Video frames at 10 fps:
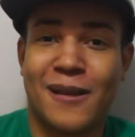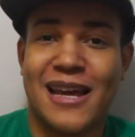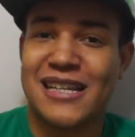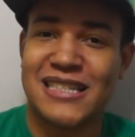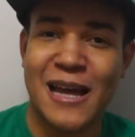
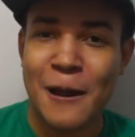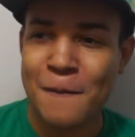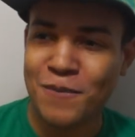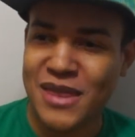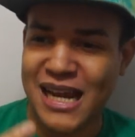place
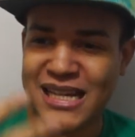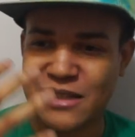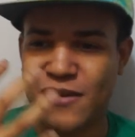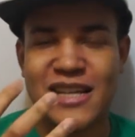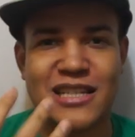that
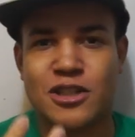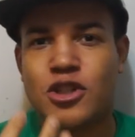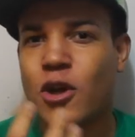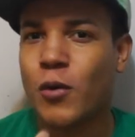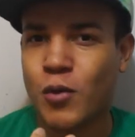his face is
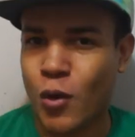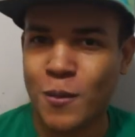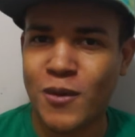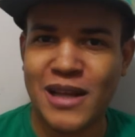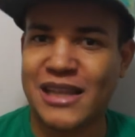so normal.